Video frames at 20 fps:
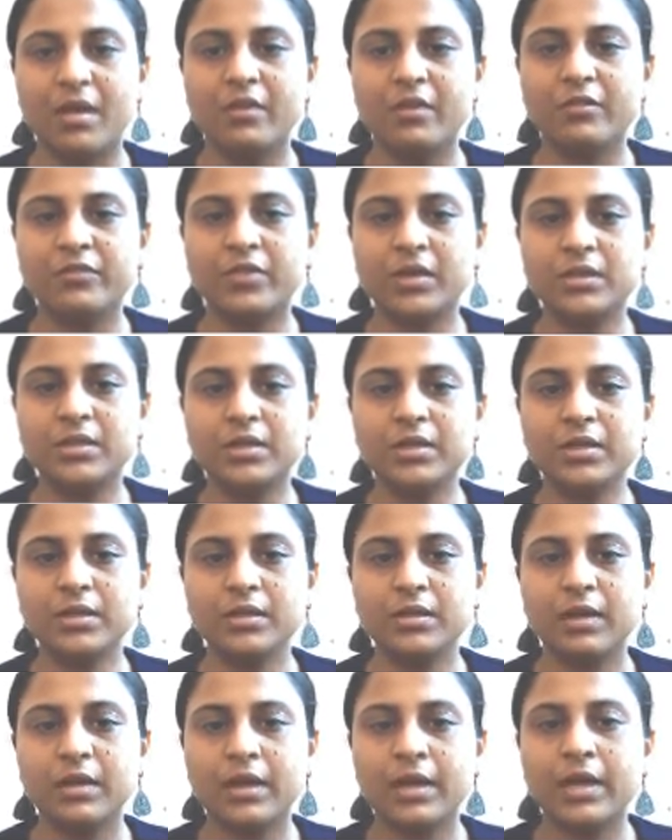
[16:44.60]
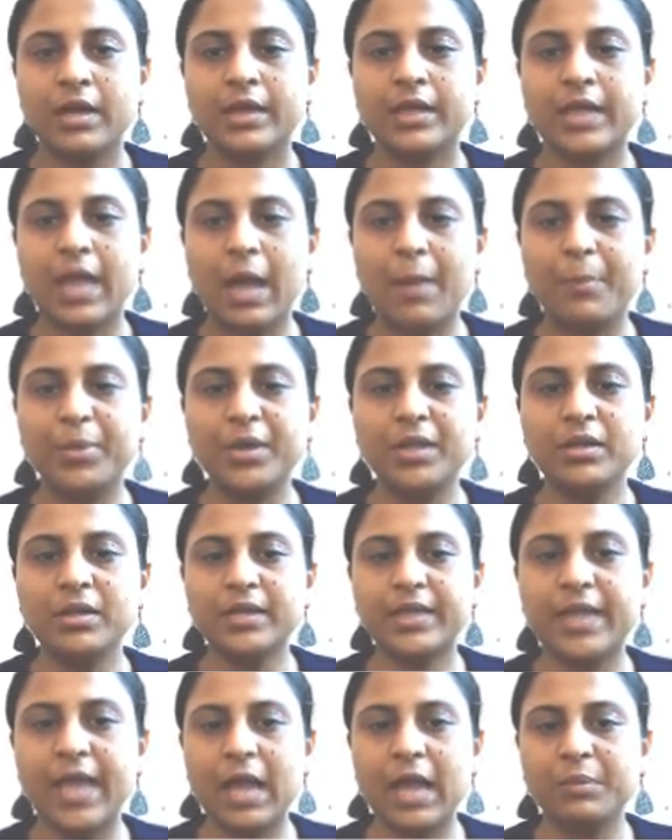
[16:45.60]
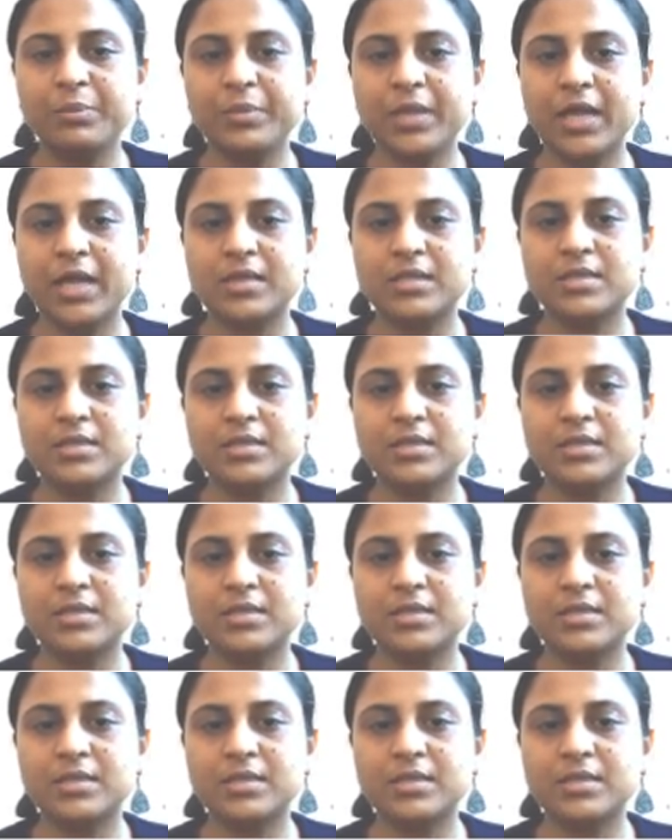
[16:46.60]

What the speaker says: Further, capital can be